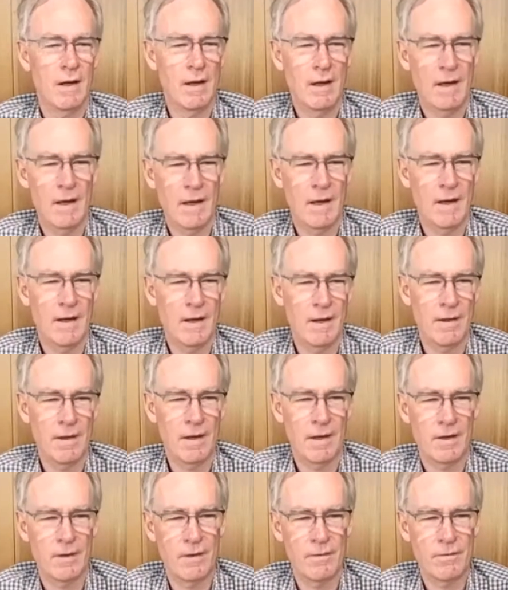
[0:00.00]
And I
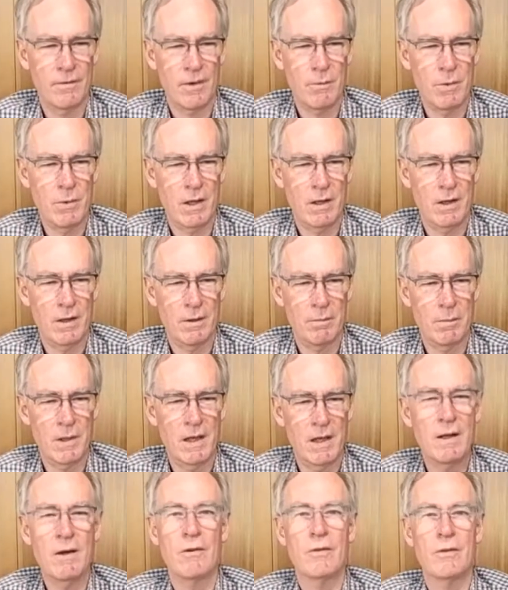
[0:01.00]
think if someone like me
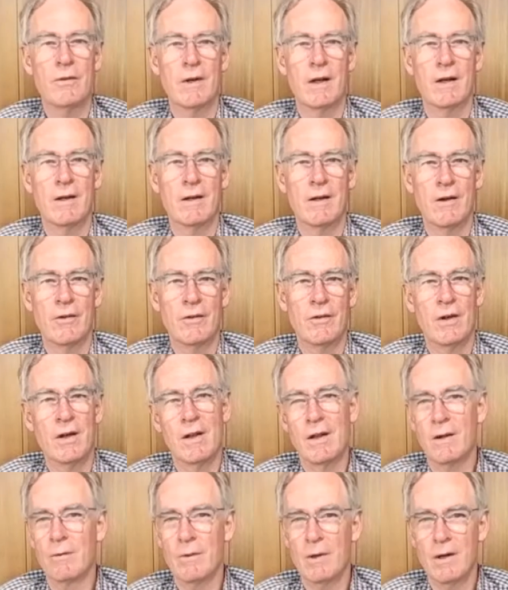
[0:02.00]
doesn't recognise
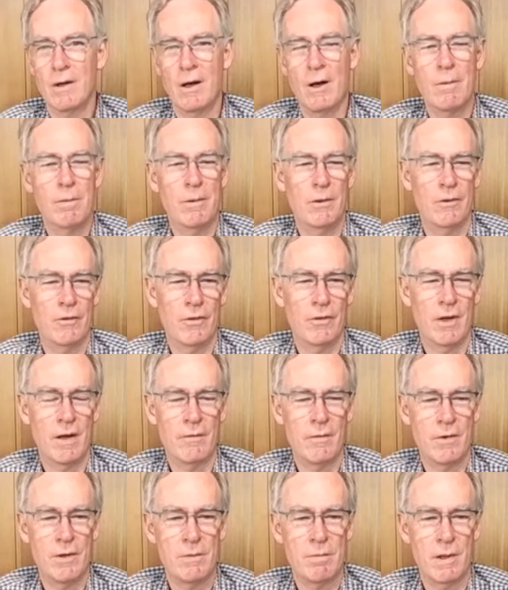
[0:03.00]
anything, what hope has the
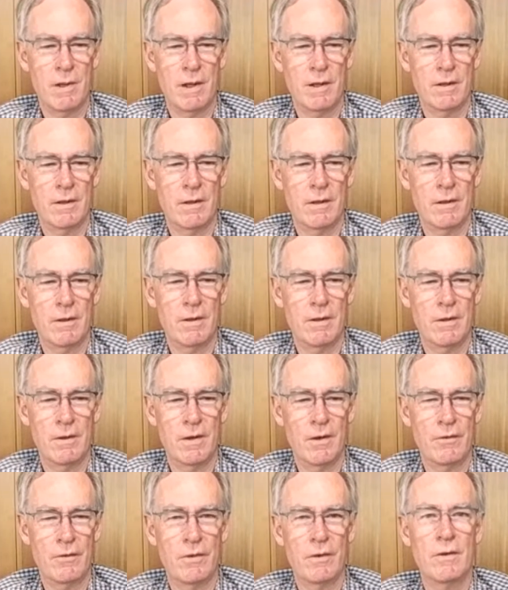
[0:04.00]
average punter got who
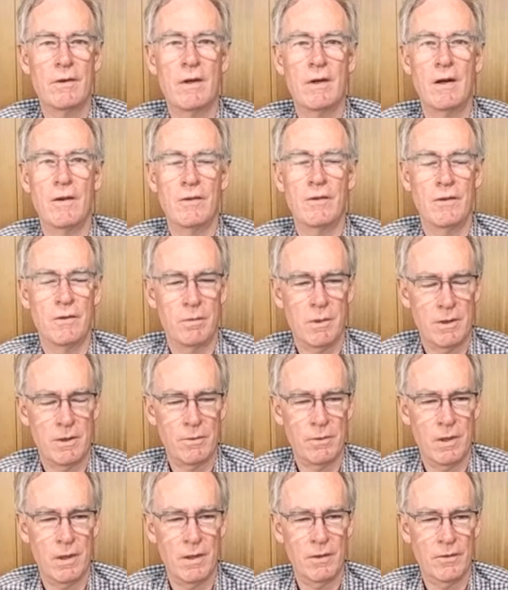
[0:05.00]
doesn't taste as much
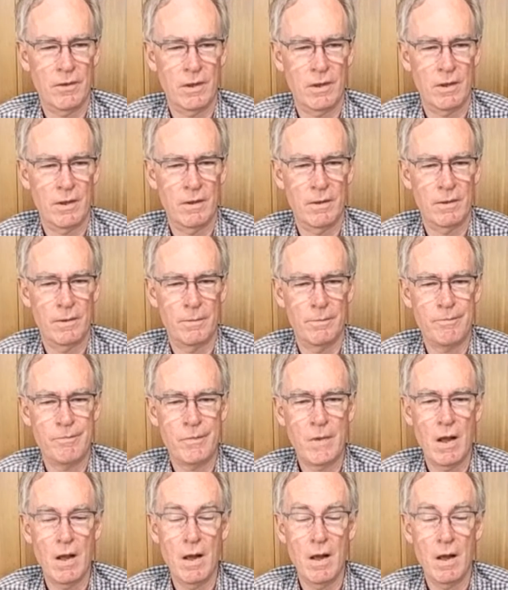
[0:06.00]
wine as I do?
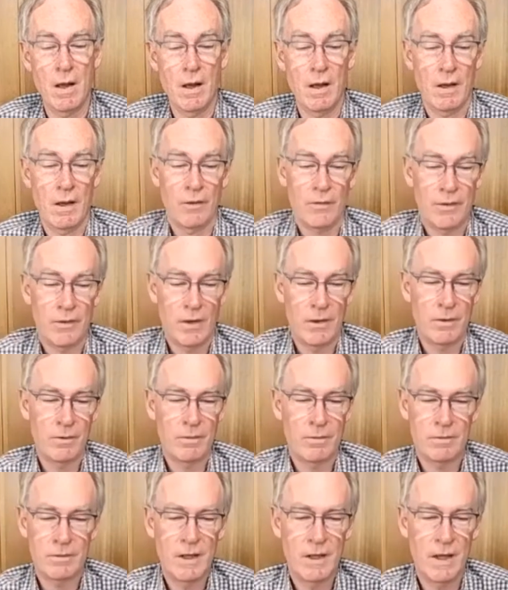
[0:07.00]

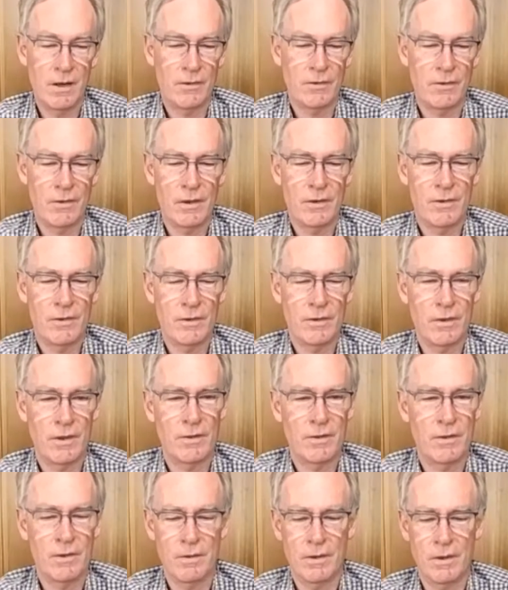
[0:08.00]
So yes,
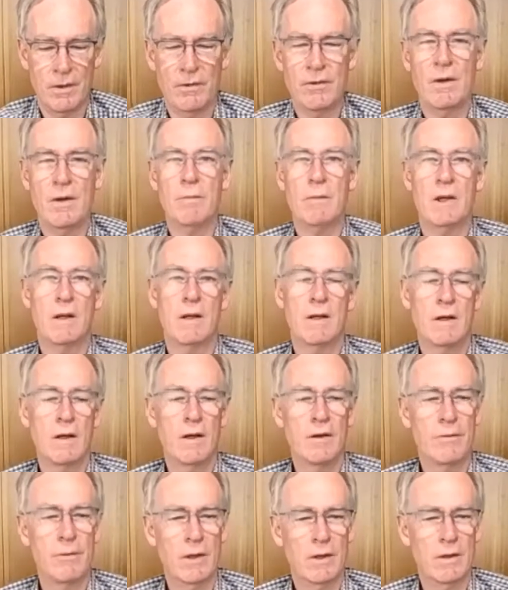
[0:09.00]
it's something that
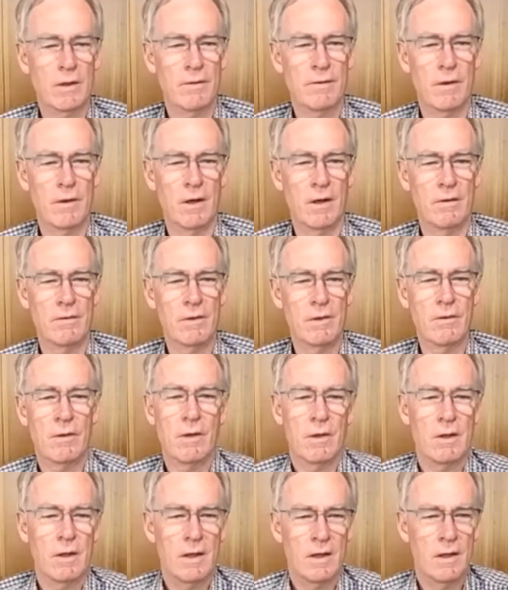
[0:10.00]
needs rectifying. If you've
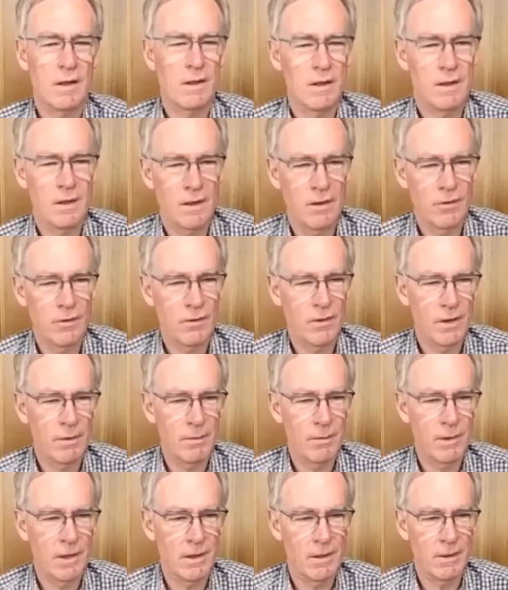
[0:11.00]
got any ideas, let
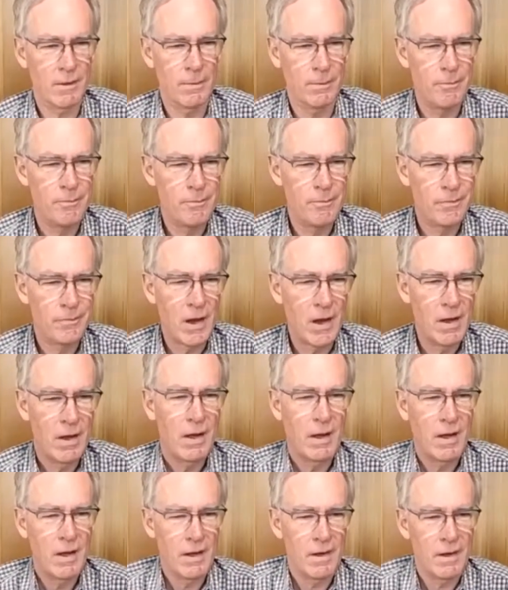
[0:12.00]
me know. The